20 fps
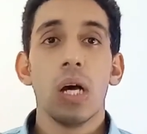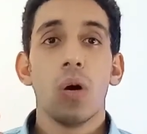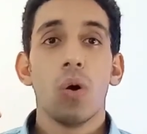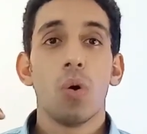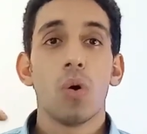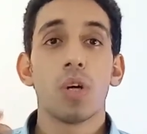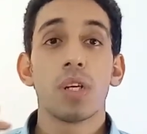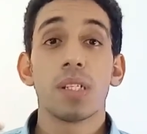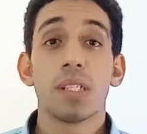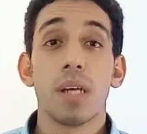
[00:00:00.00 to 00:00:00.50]

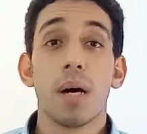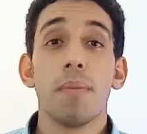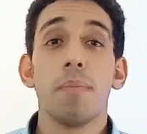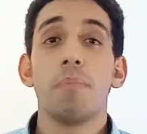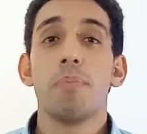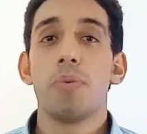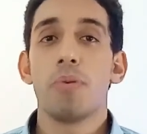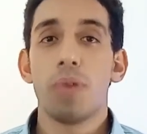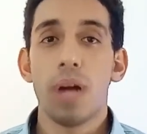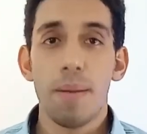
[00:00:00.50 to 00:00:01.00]
or
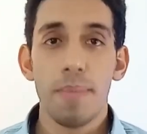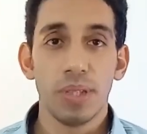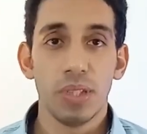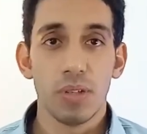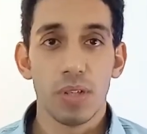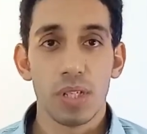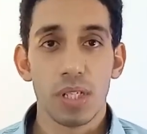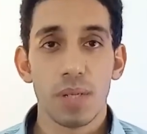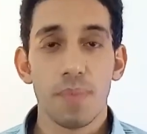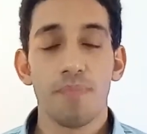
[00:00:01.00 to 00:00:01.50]
some
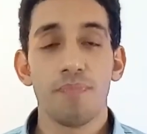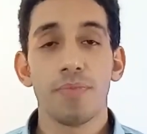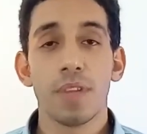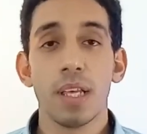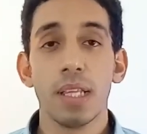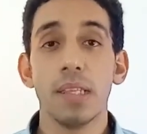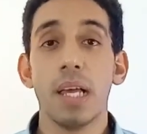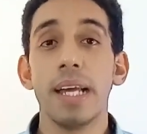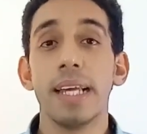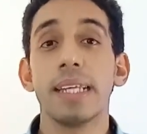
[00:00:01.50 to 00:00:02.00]
parameters
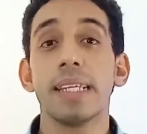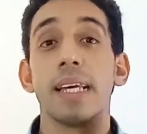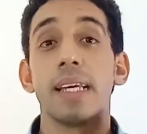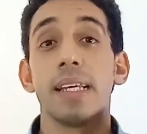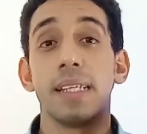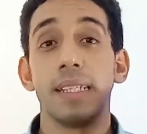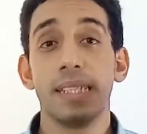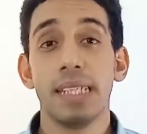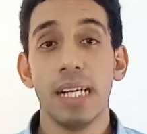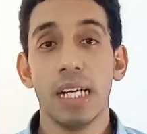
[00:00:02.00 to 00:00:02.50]
like
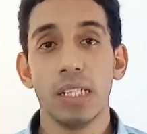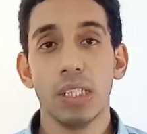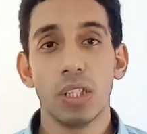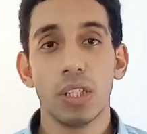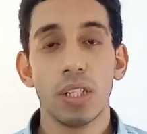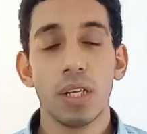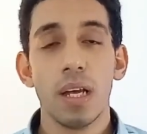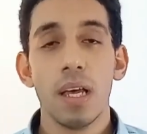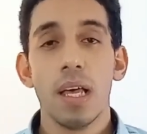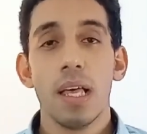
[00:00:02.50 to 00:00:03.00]

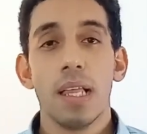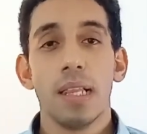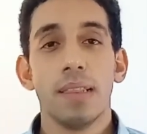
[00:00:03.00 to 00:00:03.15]
color,